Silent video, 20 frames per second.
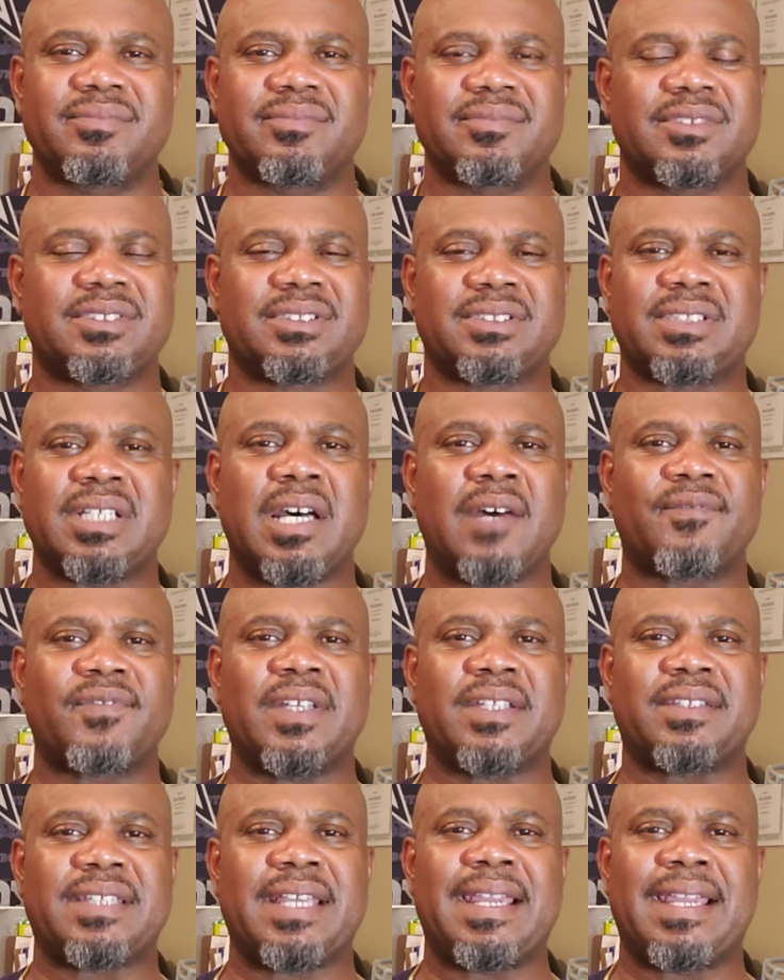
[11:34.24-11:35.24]
stuff
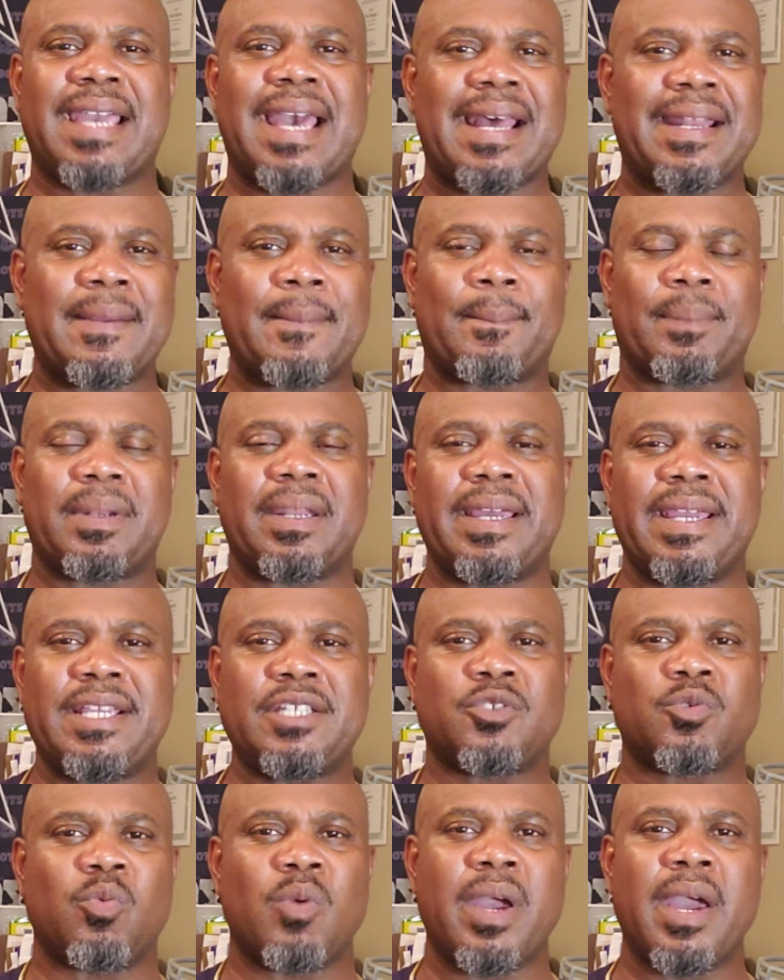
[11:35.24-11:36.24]
that they got in
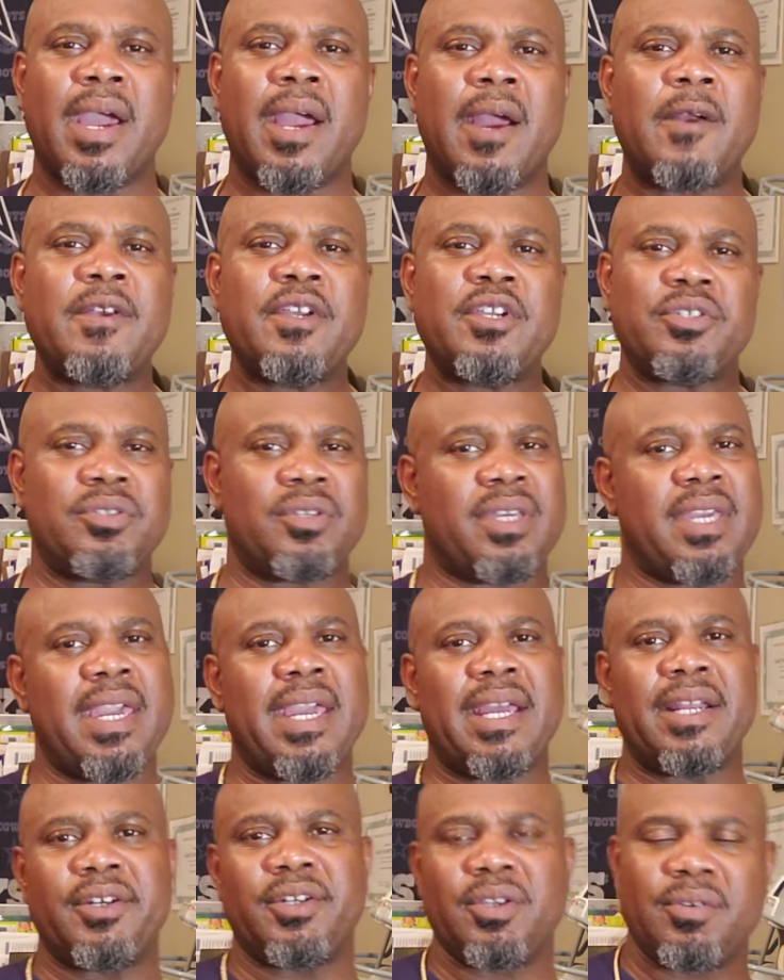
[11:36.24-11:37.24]
place where you
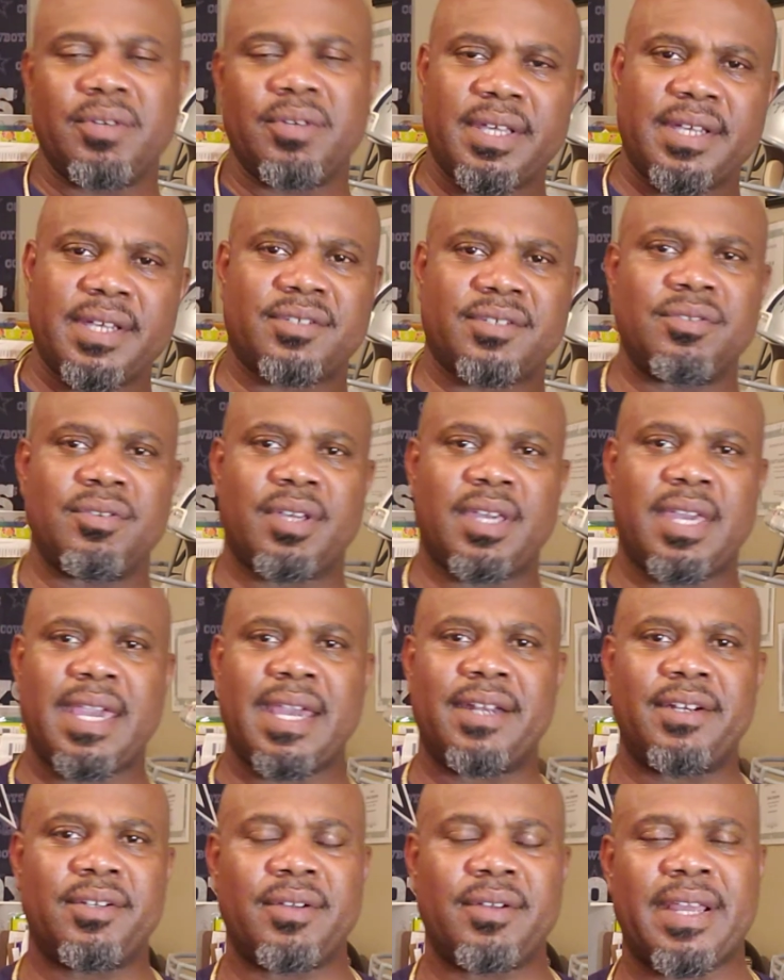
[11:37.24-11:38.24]
can't do this and you
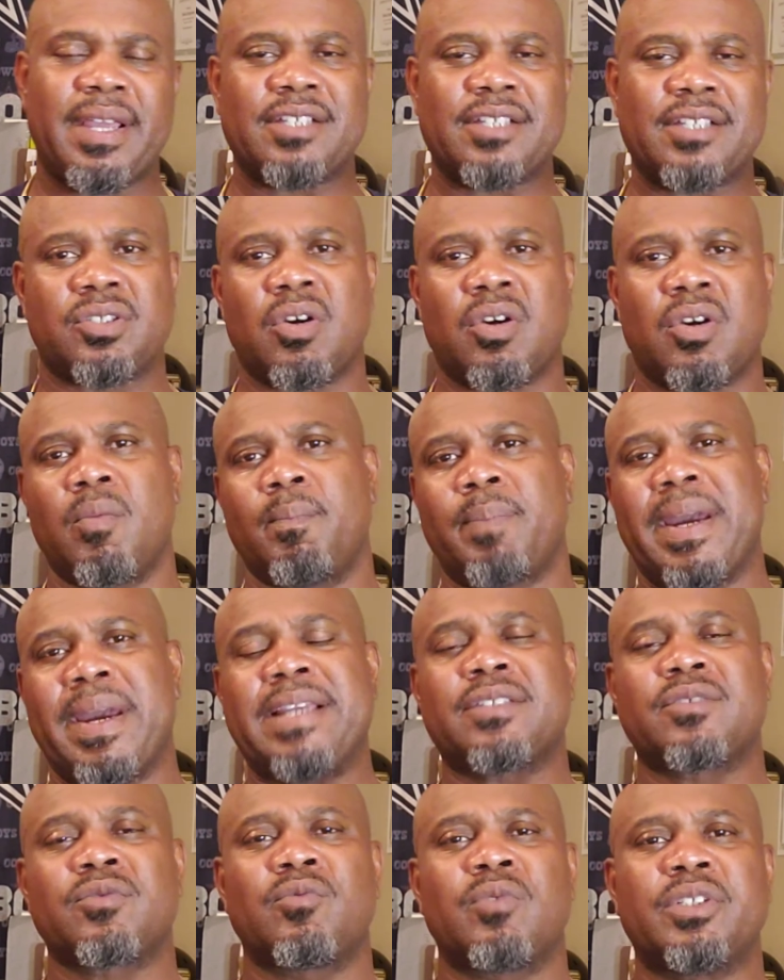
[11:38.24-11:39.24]
can't do that. So
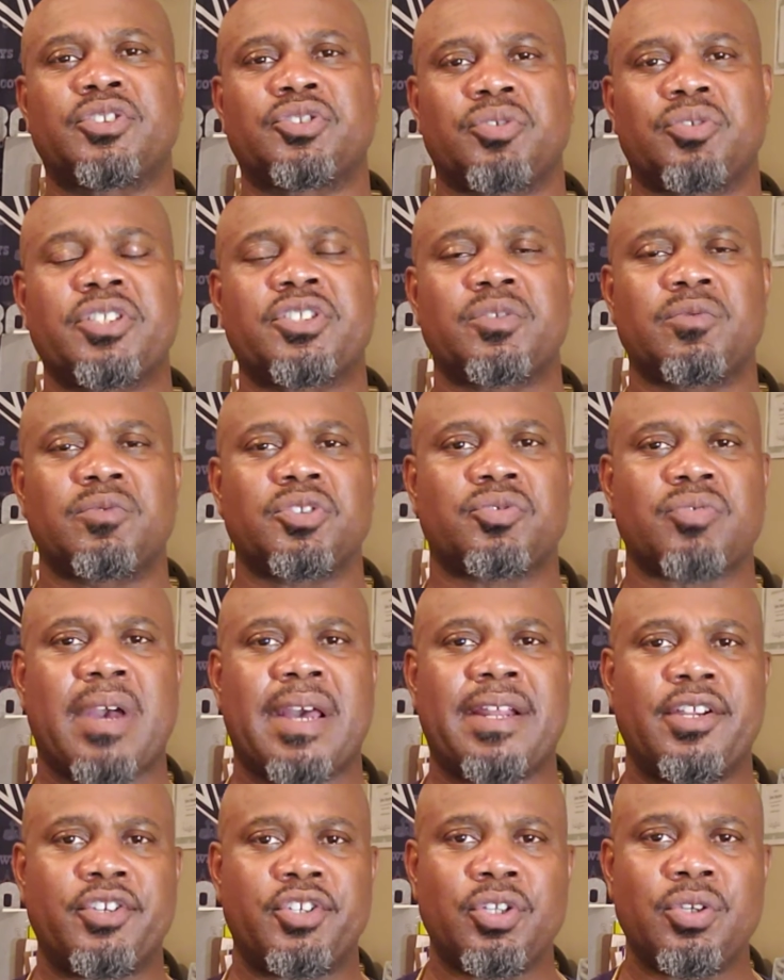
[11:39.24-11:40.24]
basically what Tristan was trying
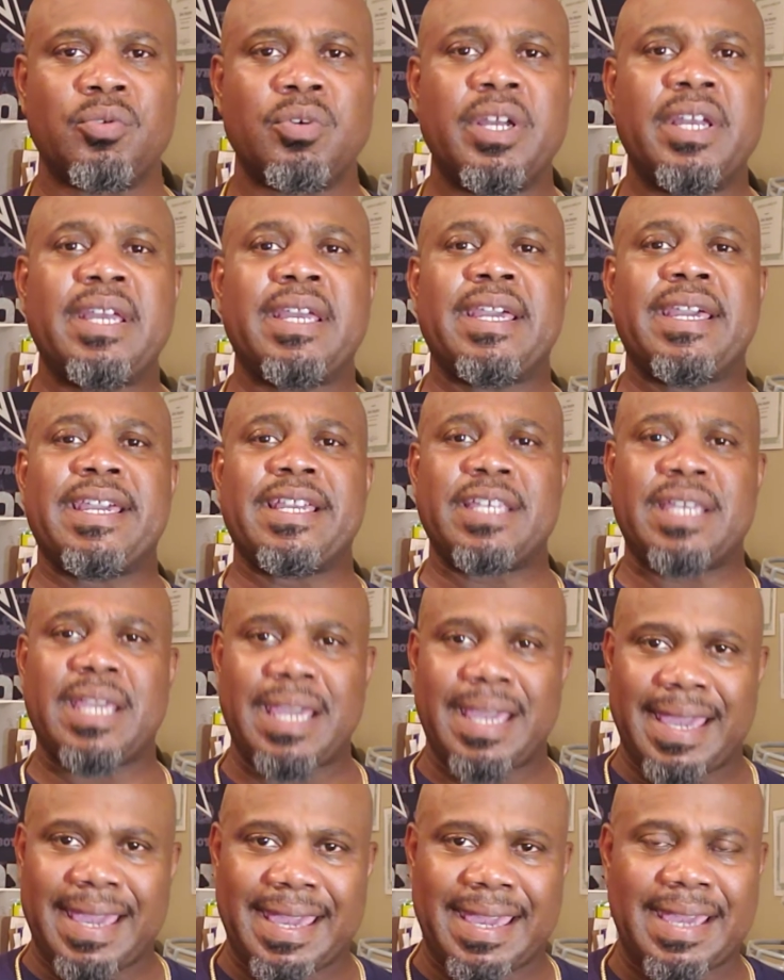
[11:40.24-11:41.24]
to do is he
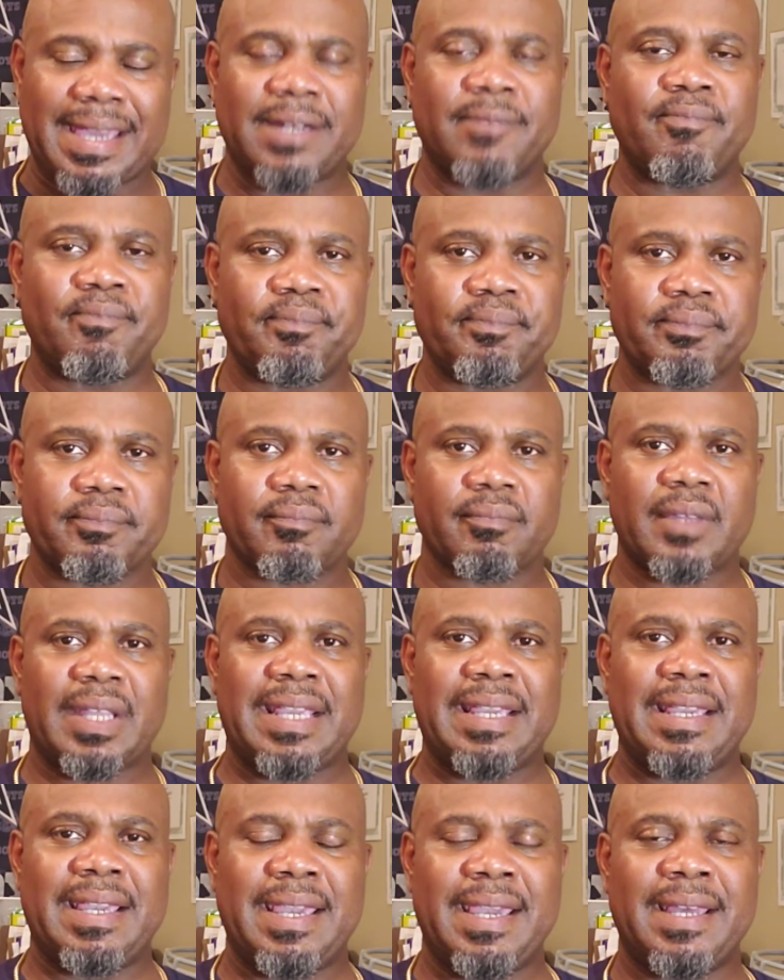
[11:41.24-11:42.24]

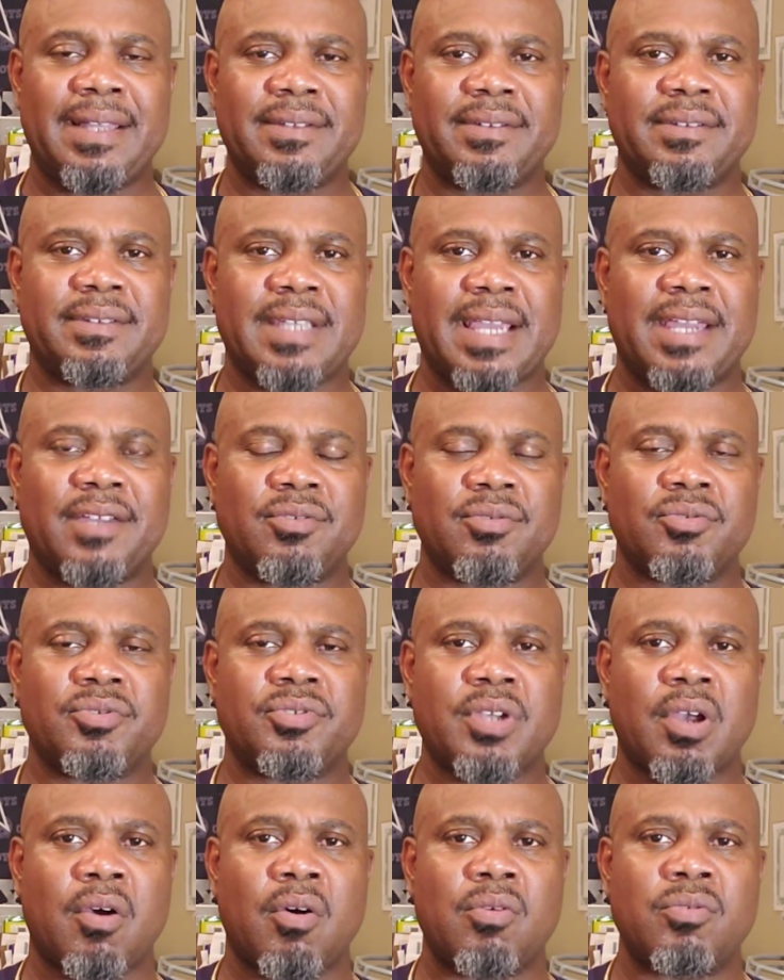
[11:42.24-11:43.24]
hit Daniel
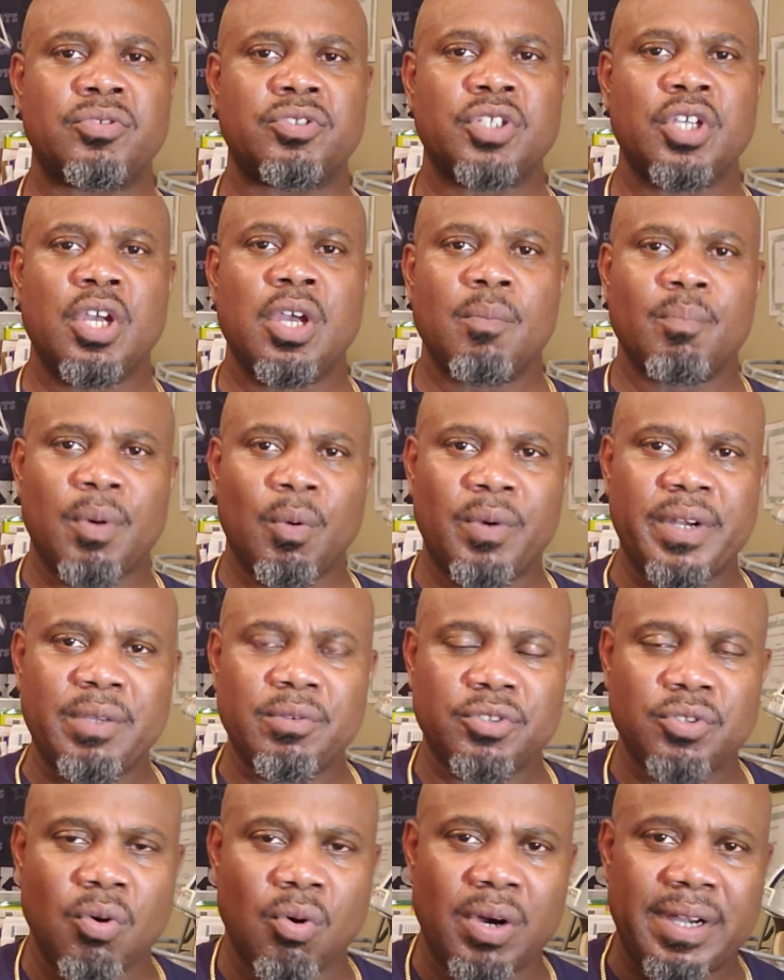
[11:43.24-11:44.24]
Jones, but when he was
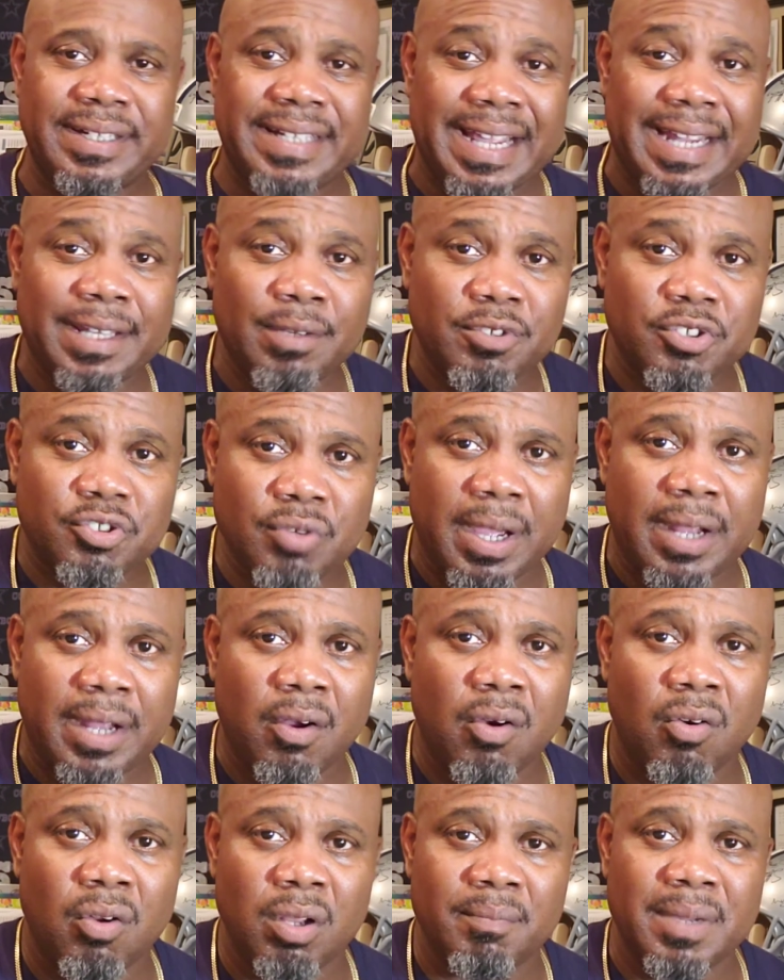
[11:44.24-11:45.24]
going down he was trying to
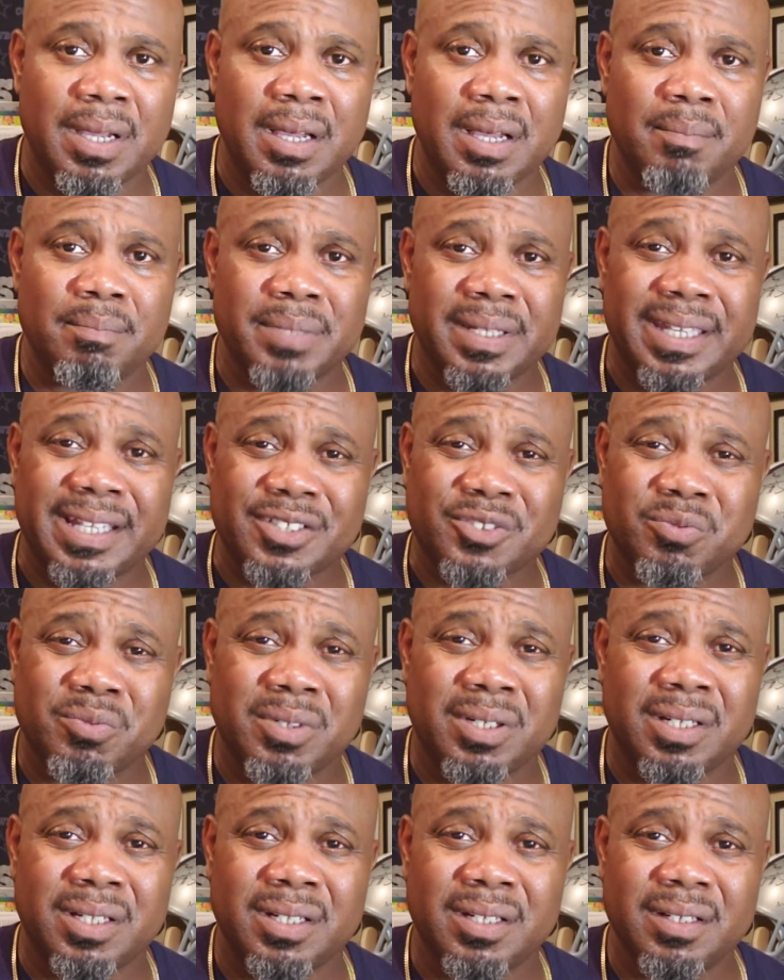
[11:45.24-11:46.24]
hold him up. But guess
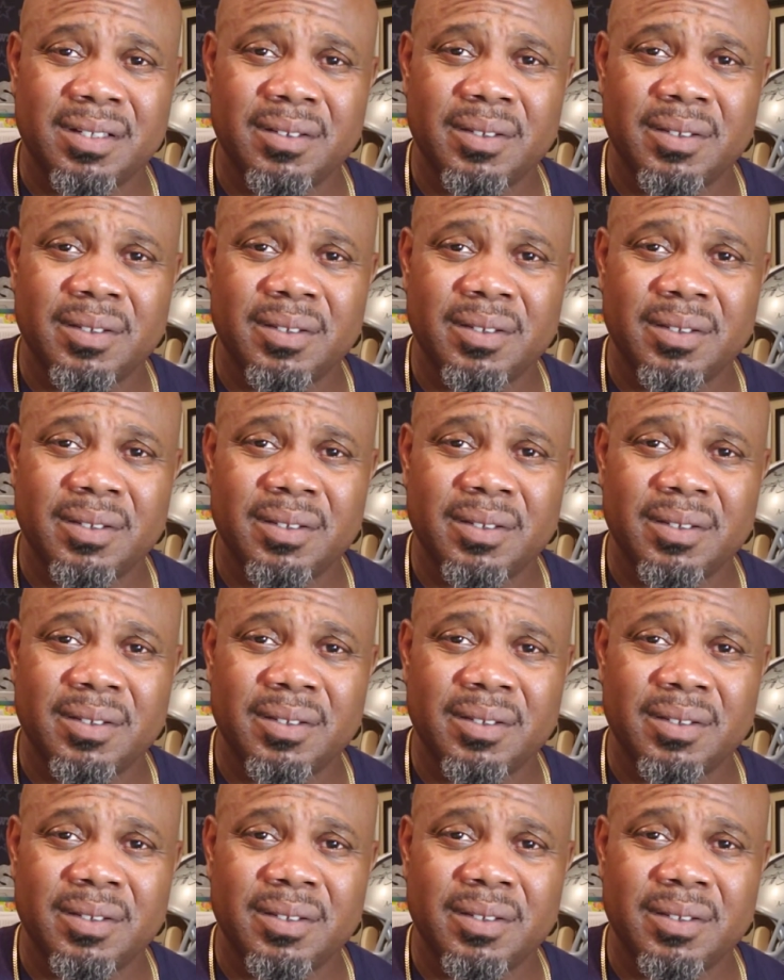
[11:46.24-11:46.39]
what?